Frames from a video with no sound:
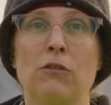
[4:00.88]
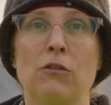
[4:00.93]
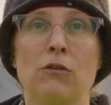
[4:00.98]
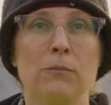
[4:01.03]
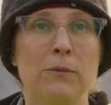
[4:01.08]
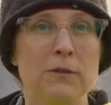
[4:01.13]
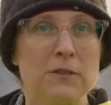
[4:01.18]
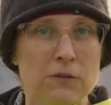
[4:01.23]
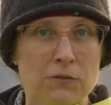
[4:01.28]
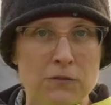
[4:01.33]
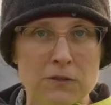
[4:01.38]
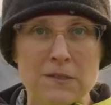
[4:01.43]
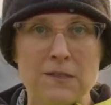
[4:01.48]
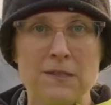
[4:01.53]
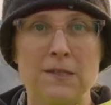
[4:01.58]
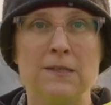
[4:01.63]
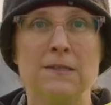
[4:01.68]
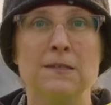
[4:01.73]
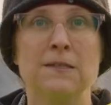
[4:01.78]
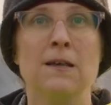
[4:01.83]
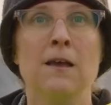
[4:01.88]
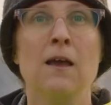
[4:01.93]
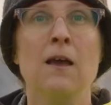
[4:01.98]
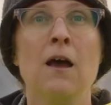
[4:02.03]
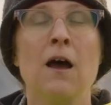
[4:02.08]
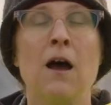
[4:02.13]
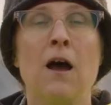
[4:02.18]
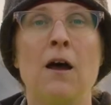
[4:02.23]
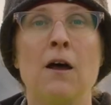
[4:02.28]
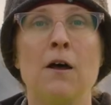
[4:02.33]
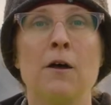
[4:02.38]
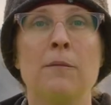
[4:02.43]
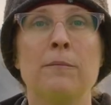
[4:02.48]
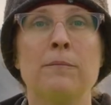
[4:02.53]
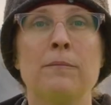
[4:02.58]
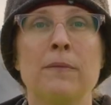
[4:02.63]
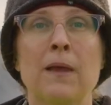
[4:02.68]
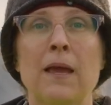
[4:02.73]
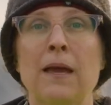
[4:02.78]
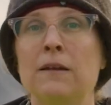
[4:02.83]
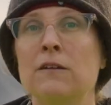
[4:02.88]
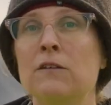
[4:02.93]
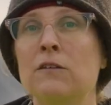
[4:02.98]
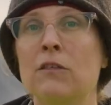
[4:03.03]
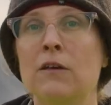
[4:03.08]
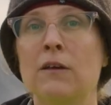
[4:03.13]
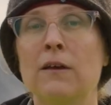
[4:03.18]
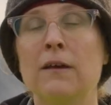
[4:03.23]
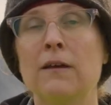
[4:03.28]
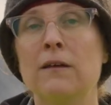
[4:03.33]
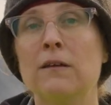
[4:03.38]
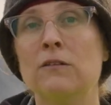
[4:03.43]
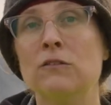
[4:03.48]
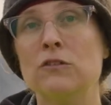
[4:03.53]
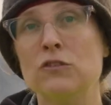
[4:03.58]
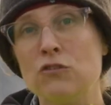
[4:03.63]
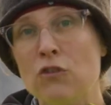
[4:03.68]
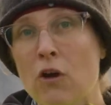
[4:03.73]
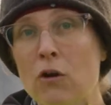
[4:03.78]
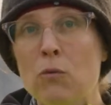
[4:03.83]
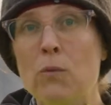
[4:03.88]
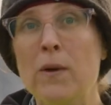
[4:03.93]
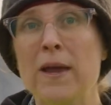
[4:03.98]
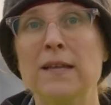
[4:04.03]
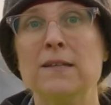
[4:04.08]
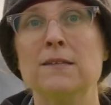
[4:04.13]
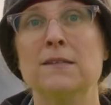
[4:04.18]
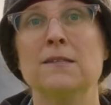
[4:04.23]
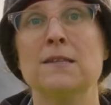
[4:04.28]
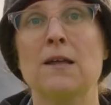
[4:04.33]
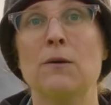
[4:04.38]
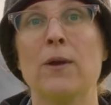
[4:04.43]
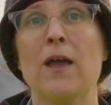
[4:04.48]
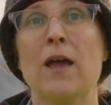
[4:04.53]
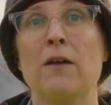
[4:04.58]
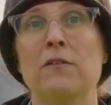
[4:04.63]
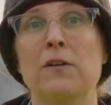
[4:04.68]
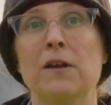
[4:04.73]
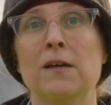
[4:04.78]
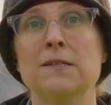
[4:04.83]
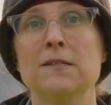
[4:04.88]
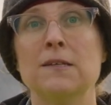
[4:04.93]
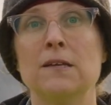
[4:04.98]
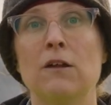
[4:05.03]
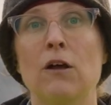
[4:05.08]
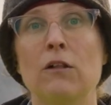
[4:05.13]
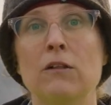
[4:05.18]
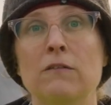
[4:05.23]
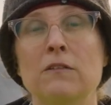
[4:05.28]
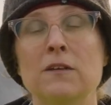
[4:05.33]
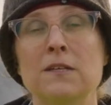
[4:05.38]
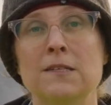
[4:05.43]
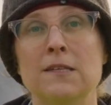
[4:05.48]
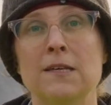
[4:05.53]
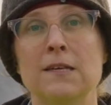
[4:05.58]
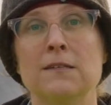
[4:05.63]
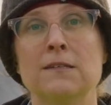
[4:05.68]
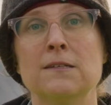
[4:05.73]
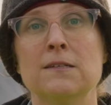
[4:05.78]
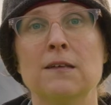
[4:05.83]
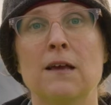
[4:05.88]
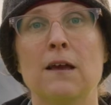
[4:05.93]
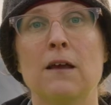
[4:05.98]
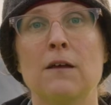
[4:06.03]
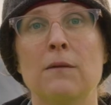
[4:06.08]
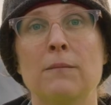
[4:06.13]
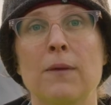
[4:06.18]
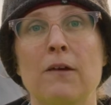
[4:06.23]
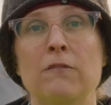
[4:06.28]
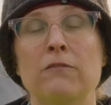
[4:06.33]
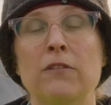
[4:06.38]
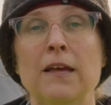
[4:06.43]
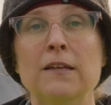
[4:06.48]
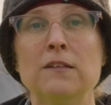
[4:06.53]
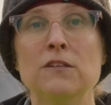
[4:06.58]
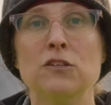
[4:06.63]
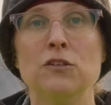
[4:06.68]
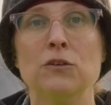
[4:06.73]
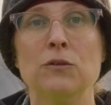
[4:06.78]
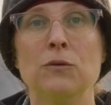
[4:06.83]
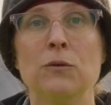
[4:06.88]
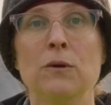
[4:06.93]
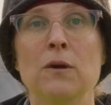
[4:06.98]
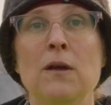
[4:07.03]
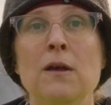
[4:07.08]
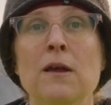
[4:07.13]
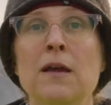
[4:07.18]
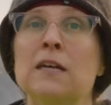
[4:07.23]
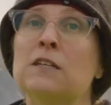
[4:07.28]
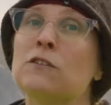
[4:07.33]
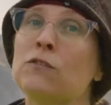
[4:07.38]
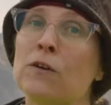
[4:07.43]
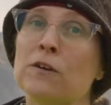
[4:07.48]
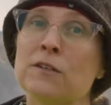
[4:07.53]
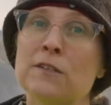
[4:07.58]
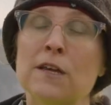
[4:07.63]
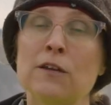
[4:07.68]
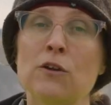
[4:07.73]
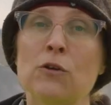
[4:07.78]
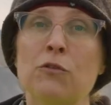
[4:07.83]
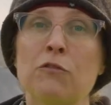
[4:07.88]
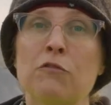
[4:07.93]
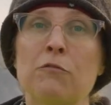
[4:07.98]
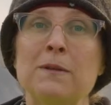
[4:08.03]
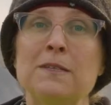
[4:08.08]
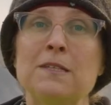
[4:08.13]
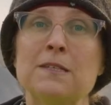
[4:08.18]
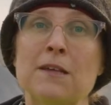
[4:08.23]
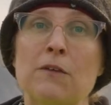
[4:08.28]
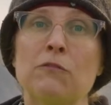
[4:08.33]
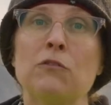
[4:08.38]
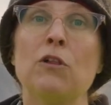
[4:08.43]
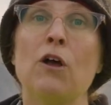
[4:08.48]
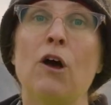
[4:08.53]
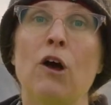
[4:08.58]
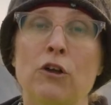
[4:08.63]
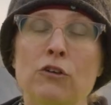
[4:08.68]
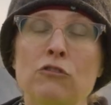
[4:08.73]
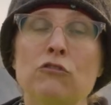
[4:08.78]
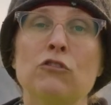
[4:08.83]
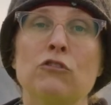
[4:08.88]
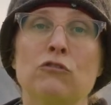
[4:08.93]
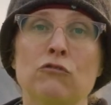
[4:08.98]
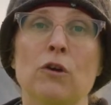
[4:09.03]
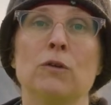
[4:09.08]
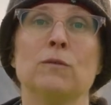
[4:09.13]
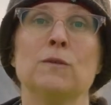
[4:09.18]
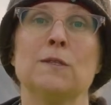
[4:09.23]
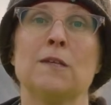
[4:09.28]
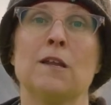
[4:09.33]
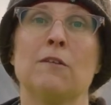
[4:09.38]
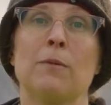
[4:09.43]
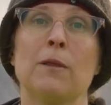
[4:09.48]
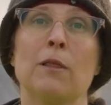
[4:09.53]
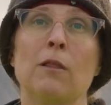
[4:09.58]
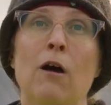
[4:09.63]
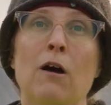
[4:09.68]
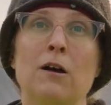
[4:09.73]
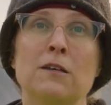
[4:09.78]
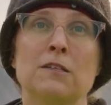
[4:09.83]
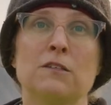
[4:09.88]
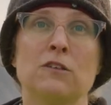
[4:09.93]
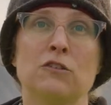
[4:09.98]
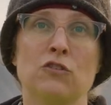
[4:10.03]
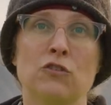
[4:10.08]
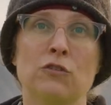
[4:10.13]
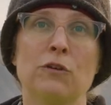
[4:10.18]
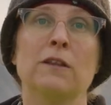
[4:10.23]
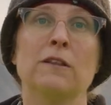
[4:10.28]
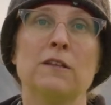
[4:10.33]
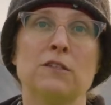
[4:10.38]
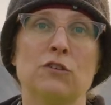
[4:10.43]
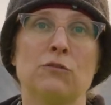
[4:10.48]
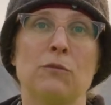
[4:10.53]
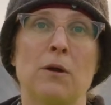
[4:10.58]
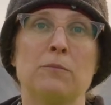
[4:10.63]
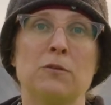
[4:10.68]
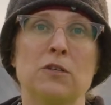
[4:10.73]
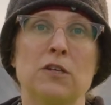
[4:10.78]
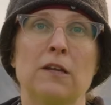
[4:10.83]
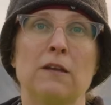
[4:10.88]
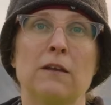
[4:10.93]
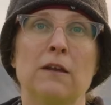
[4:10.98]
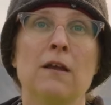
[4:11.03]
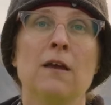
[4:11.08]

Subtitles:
thermal differences, and the strong winds that we have in Iceland. All of these things have led to, as far as I know, there have been several hundred drones that have been lost during this eruption.